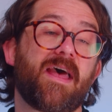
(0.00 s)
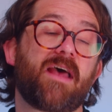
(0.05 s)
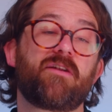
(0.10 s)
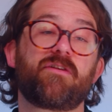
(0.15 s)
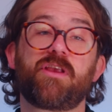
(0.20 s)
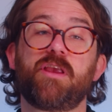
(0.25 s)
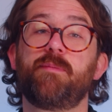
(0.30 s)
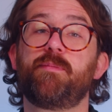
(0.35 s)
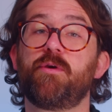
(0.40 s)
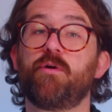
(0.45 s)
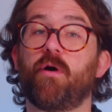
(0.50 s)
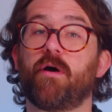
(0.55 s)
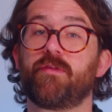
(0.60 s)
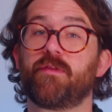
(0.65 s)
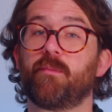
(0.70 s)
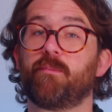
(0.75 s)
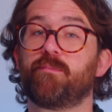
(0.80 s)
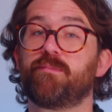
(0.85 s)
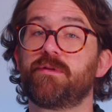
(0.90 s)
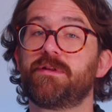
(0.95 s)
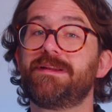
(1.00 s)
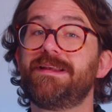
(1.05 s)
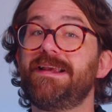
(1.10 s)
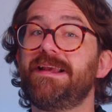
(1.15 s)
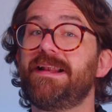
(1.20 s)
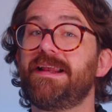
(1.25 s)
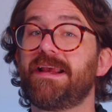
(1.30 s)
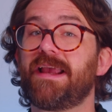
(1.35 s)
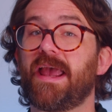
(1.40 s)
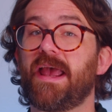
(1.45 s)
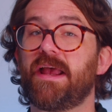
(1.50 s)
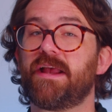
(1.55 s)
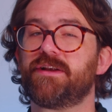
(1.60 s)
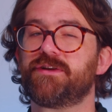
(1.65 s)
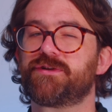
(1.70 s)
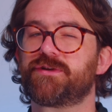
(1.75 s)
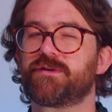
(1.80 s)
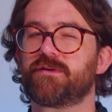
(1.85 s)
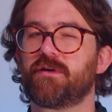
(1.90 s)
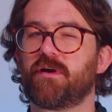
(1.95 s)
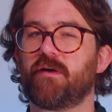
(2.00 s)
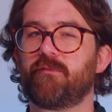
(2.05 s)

that'll keep you on the bleeding edge